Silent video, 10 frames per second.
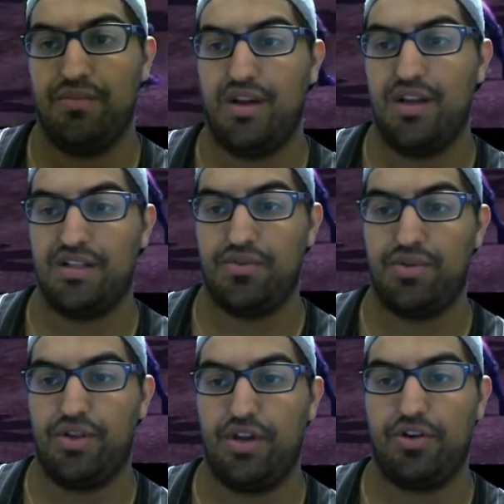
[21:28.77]
He does it
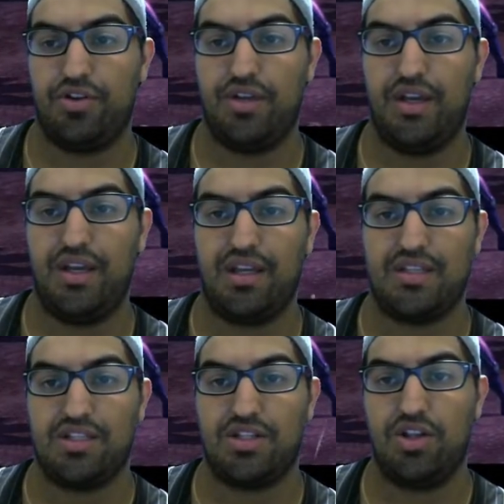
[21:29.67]
really early and he gets
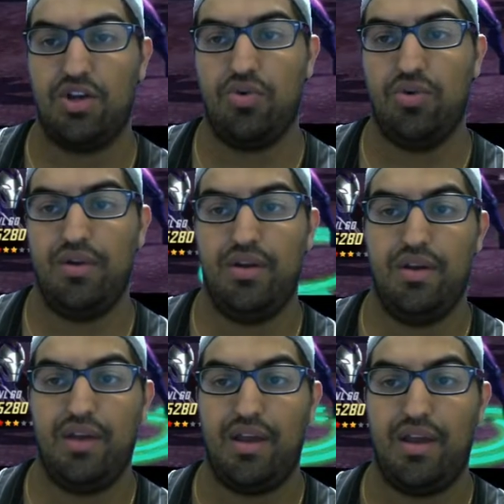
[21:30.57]
slow
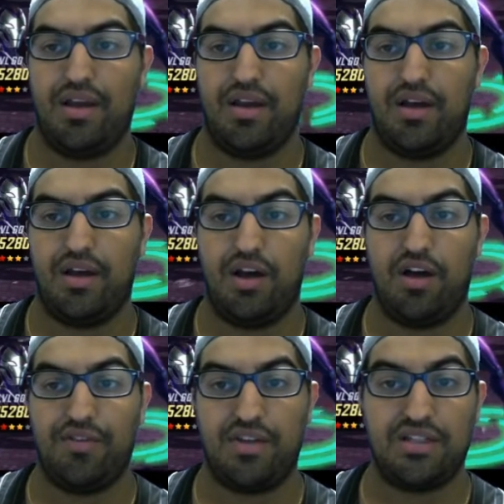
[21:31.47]
and
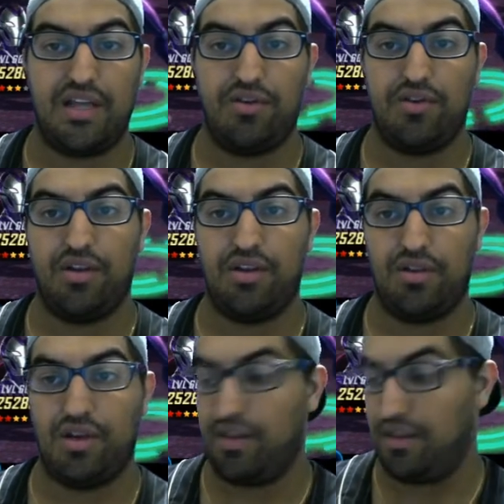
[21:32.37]
offense down on a
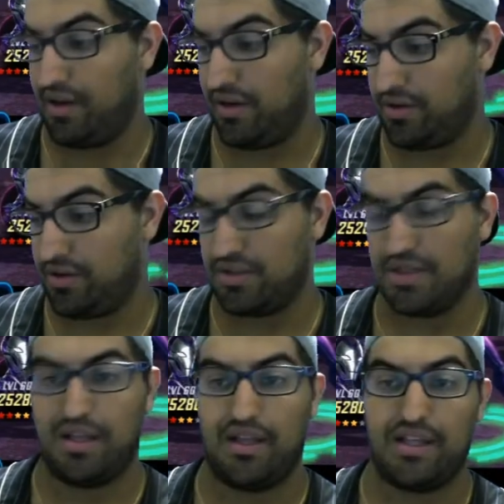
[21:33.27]
lot of the characters,
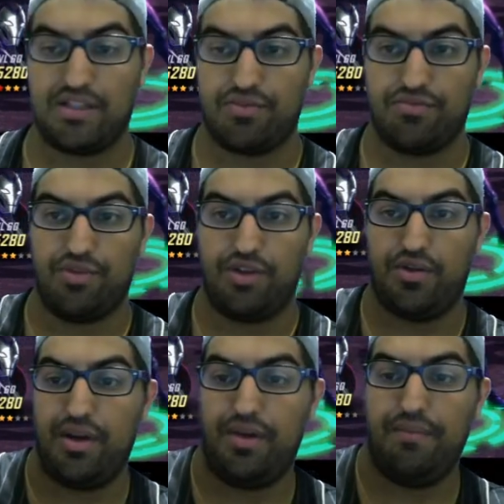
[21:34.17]
and that's really
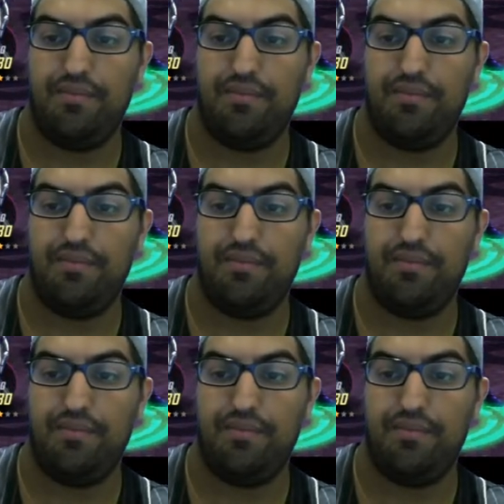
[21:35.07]
great.